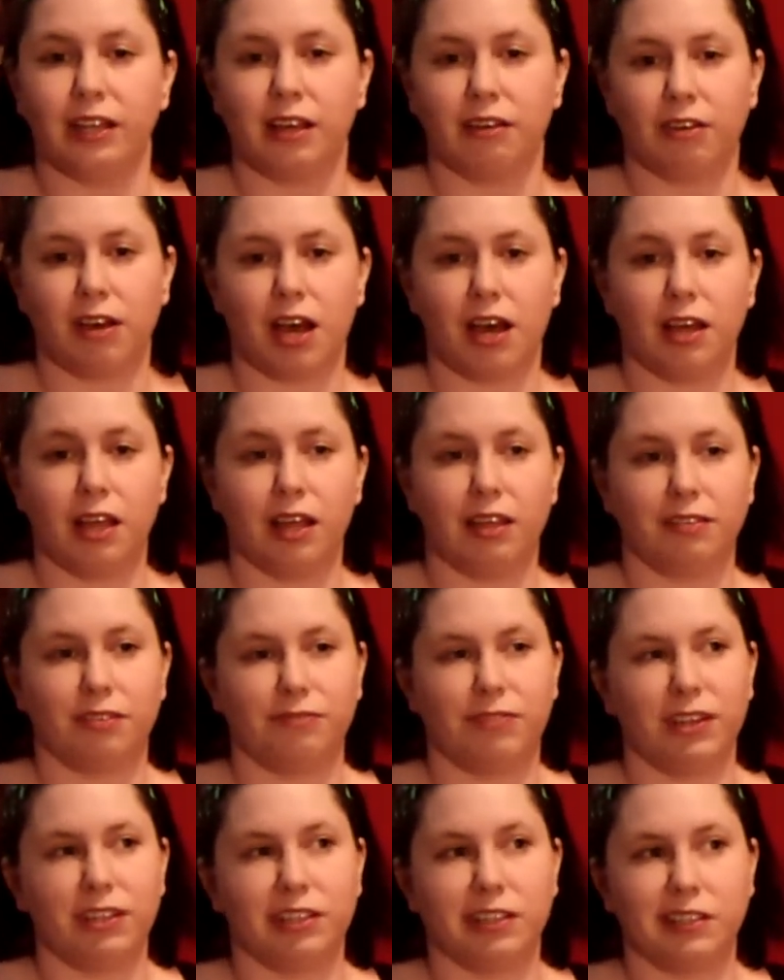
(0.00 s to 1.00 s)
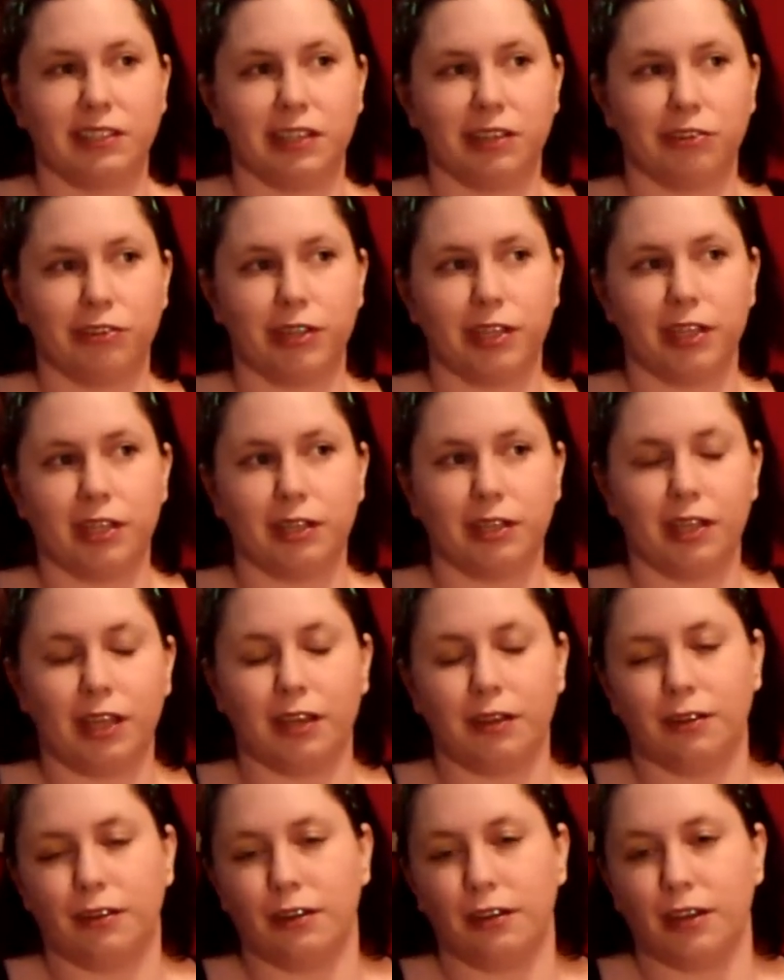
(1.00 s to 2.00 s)
Now, as a vegetarian,
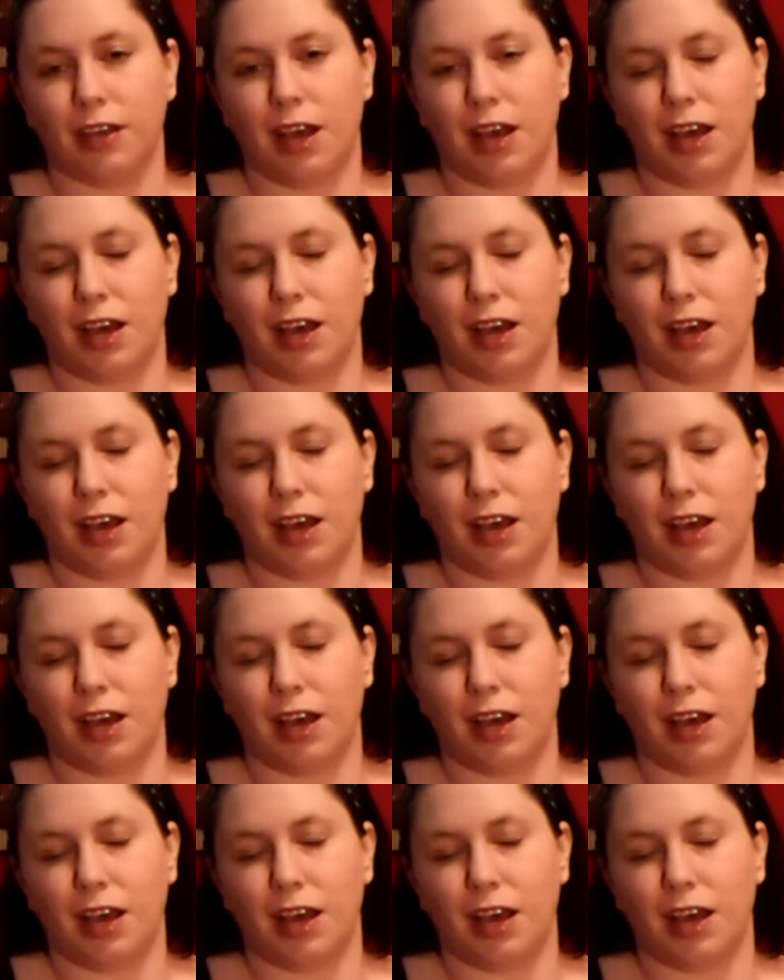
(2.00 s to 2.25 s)
and